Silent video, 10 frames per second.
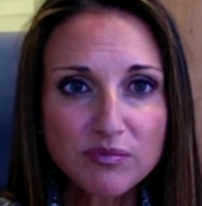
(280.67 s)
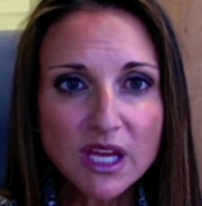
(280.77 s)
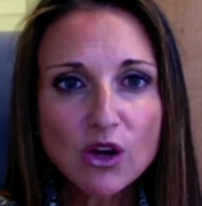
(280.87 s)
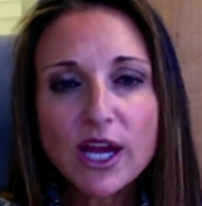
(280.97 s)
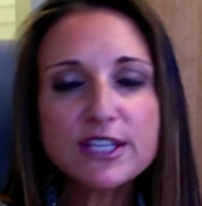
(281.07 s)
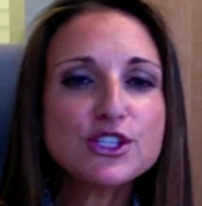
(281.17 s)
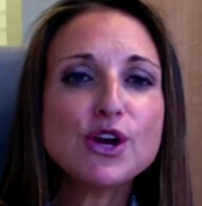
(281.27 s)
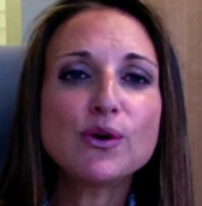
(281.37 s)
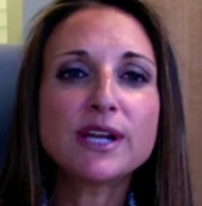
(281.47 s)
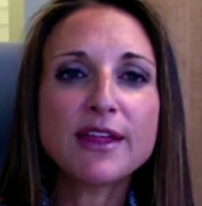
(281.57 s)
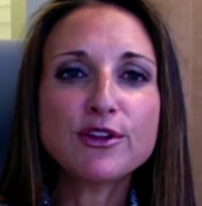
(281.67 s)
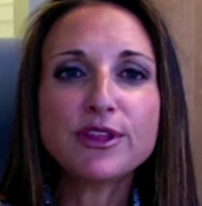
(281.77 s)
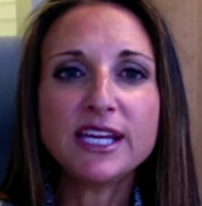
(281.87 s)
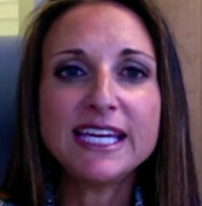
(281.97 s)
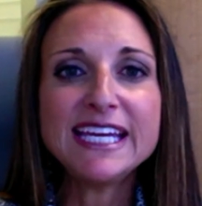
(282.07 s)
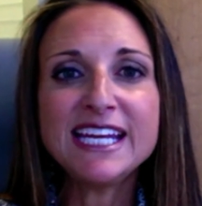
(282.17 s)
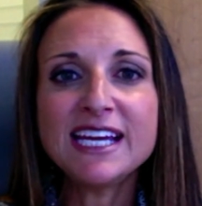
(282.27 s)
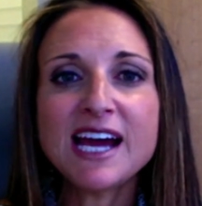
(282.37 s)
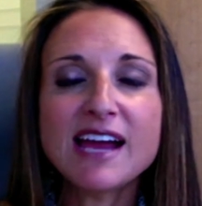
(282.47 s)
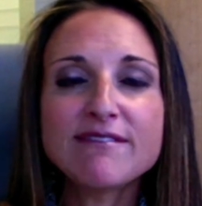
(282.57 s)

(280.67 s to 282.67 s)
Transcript: Okay, so another thing, eating high